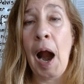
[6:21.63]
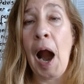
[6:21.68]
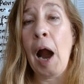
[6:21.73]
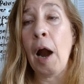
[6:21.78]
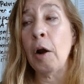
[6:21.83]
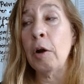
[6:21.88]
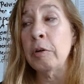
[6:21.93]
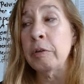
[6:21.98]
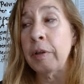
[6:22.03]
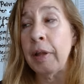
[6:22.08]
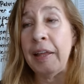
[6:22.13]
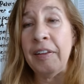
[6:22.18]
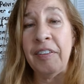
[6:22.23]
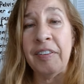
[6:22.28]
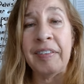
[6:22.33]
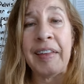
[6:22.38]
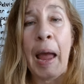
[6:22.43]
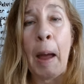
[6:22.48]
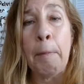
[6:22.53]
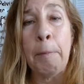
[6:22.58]
are
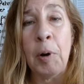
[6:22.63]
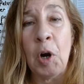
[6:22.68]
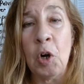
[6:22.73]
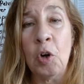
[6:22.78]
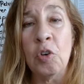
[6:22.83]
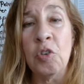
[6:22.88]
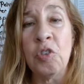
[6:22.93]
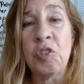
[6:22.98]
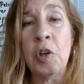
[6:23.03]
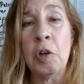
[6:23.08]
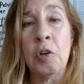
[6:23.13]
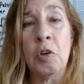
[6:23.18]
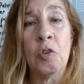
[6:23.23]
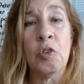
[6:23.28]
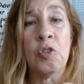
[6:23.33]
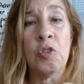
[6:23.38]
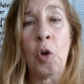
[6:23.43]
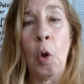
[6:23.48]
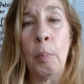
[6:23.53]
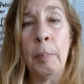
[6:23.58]
is that person or
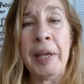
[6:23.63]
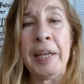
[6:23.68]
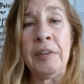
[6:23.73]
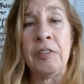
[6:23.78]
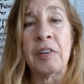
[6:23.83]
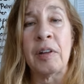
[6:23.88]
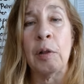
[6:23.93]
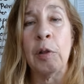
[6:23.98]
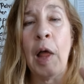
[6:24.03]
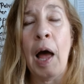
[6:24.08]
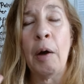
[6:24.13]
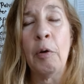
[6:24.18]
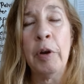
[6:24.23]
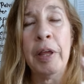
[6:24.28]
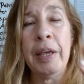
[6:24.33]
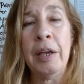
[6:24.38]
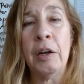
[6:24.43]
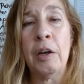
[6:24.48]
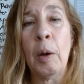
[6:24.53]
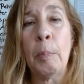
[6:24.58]
soulmates
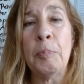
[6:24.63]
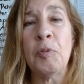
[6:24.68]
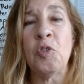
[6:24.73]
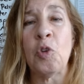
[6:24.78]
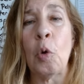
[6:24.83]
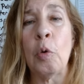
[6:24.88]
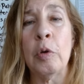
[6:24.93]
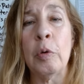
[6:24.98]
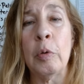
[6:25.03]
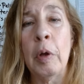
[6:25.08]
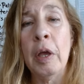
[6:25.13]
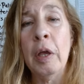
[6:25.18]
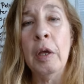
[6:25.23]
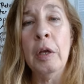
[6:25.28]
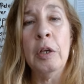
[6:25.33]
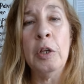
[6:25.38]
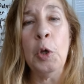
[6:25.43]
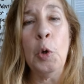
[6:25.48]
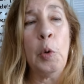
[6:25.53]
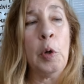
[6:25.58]
clouding it up so
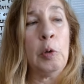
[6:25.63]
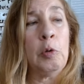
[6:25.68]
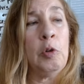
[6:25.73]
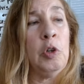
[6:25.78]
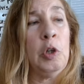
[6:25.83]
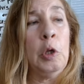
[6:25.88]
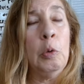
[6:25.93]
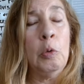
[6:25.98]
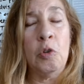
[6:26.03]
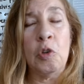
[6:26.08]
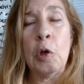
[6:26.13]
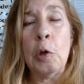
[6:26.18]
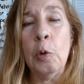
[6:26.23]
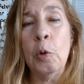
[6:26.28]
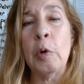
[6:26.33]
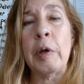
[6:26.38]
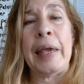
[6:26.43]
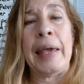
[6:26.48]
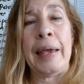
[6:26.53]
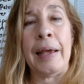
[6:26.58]
you you
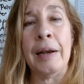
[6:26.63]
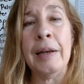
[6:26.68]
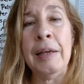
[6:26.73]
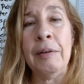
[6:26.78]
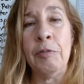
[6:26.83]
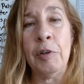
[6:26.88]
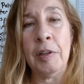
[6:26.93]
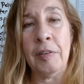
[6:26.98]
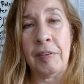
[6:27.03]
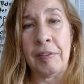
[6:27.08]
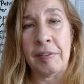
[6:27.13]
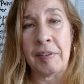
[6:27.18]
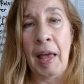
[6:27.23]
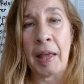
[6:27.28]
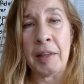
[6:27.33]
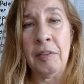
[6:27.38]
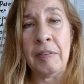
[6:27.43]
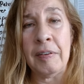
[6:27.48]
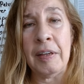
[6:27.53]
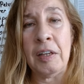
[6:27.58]
two can't even
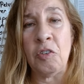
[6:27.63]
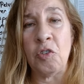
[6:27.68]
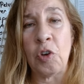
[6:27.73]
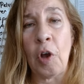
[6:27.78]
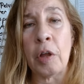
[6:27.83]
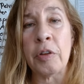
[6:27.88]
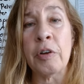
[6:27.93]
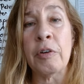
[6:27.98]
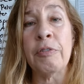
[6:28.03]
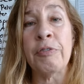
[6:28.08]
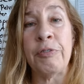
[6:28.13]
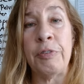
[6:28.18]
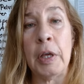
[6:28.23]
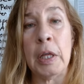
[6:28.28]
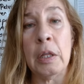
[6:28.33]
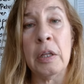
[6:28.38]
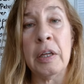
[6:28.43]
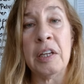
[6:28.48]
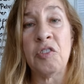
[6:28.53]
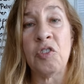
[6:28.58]
sense each other
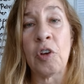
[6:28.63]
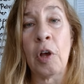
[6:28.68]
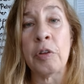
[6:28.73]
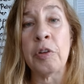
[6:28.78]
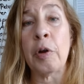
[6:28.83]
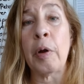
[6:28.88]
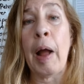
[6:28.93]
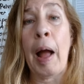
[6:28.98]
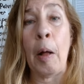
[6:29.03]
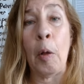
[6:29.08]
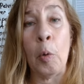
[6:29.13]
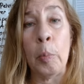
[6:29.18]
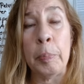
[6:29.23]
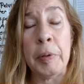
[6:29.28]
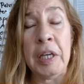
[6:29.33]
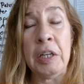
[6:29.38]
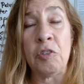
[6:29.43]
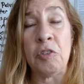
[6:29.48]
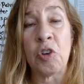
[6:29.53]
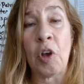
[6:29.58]
feel each other help
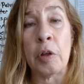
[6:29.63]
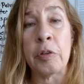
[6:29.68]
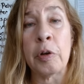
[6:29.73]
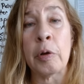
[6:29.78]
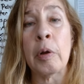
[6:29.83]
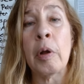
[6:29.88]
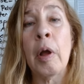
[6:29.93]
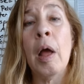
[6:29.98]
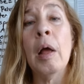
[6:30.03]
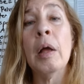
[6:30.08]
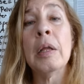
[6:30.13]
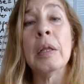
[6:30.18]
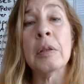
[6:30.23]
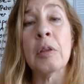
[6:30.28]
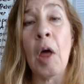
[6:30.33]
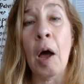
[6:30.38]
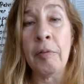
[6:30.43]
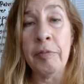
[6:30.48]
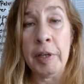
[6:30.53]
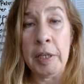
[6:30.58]
each other
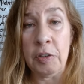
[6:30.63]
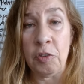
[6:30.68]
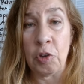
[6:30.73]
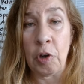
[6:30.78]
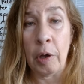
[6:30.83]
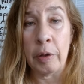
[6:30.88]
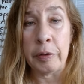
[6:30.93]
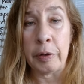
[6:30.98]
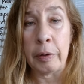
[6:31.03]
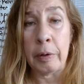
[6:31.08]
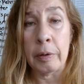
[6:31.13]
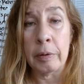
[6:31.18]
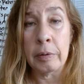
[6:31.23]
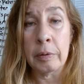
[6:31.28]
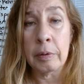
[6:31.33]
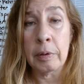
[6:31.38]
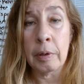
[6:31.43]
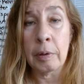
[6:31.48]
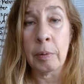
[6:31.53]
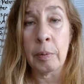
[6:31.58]
love each other
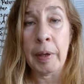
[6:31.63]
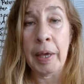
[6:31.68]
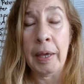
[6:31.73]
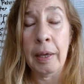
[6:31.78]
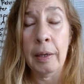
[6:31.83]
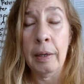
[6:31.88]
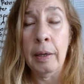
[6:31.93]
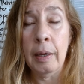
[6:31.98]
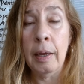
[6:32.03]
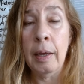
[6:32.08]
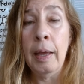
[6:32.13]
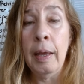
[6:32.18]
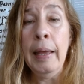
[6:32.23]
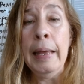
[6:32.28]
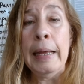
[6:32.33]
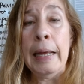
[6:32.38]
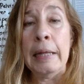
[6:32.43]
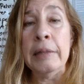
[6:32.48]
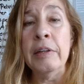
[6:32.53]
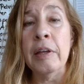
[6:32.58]
okay
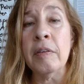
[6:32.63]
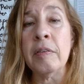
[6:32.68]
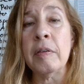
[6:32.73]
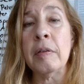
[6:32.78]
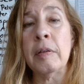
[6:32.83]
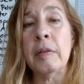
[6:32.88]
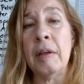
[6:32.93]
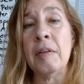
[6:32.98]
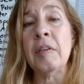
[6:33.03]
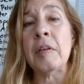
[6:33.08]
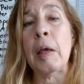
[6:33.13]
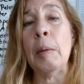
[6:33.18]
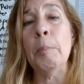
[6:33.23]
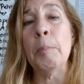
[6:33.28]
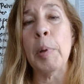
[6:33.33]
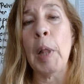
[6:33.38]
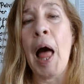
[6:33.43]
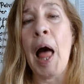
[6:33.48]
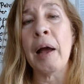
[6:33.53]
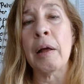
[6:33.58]
and this this can
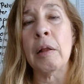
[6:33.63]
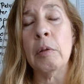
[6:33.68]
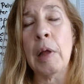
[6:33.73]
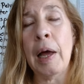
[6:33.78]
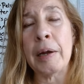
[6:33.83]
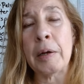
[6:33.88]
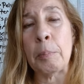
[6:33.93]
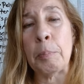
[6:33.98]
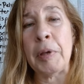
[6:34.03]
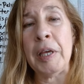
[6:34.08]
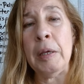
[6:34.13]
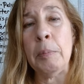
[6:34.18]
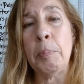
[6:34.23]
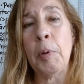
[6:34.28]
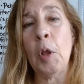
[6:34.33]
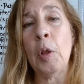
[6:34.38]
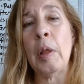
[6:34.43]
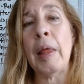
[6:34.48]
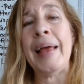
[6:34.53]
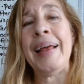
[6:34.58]
block a lot of
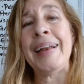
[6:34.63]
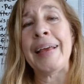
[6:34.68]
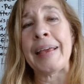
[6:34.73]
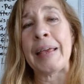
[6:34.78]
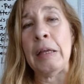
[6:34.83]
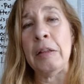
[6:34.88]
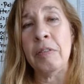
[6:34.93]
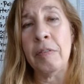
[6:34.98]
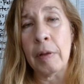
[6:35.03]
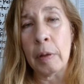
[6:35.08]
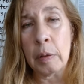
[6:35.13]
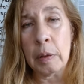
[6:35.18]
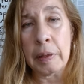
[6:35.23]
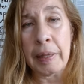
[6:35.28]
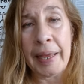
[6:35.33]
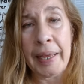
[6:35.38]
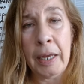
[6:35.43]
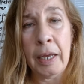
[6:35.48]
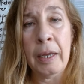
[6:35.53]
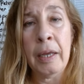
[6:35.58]
people and it can
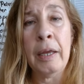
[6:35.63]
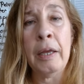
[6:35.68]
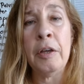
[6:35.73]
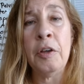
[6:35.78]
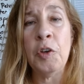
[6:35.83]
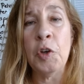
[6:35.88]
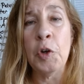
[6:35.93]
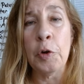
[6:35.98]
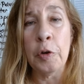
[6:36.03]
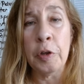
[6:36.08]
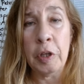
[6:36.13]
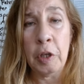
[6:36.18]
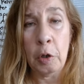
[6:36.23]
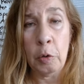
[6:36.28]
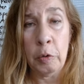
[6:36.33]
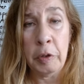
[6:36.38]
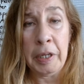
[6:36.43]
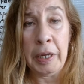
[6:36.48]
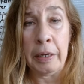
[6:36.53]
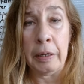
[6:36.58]
delay your
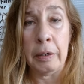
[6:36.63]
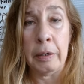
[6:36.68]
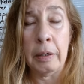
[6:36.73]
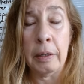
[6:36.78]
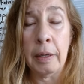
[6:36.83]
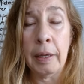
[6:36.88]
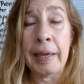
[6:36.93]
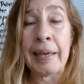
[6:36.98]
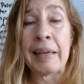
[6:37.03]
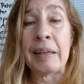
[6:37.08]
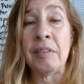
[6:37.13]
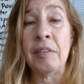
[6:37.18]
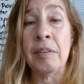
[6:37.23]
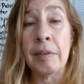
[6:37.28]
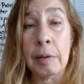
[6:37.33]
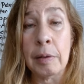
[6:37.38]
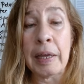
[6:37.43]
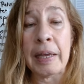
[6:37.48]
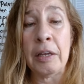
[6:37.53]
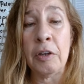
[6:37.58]
union it can
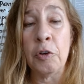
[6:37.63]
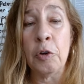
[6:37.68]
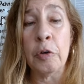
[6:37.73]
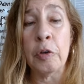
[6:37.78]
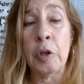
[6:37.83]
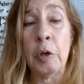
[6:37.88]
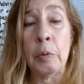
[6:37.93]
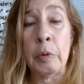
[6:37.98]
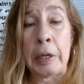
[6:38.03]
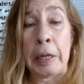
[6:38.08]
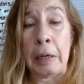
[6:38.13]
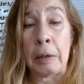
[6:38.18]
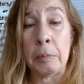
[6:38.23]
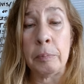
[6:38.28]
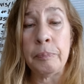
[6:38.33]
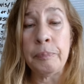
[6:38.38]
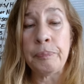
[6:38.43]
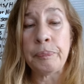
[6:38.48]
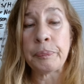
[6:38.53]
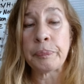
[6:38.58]
delay your union
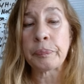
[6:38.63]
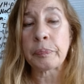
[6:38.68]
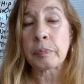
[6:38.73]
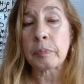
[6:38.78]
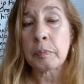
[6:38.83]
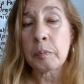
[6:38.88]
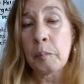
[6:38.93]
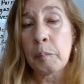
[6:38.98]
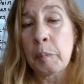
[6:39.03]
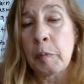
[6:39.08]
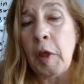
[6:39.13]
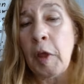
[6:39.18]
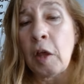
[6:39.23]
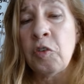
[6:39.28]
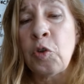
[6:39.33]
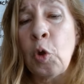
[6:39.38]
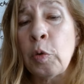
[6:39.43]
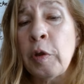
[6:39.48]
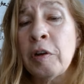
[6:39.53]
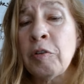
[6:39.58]

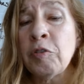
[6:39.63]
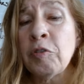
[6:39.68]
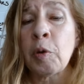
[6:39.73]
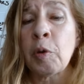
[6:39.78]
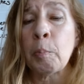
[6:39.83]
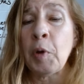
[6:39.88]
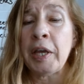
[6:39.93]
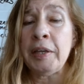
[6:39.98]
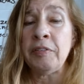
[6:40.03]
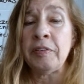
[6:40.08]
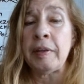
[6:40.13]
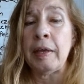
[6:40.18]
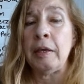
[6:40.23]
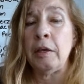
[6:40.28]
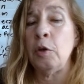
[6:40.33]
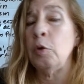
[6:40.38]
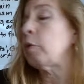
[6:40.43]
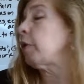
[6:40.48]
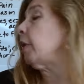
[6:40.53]
so there's some ways that you